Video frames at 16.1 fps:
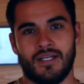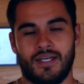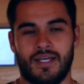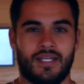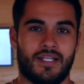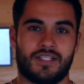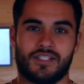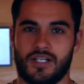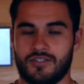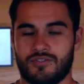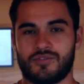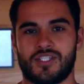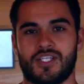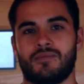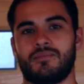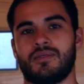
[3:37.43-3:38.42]
and it's 100
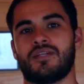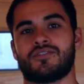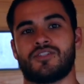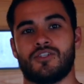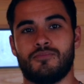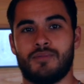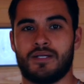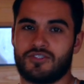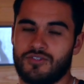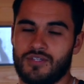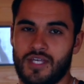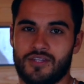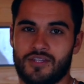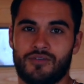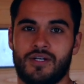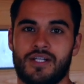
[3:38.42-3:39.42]
centimeters and you measure the
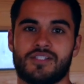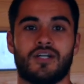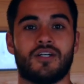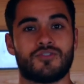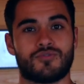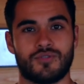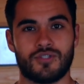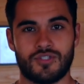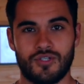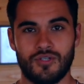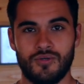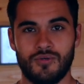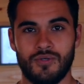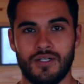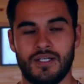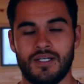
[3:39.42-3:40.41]
other and it's
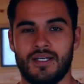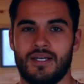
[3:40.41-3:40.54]
102,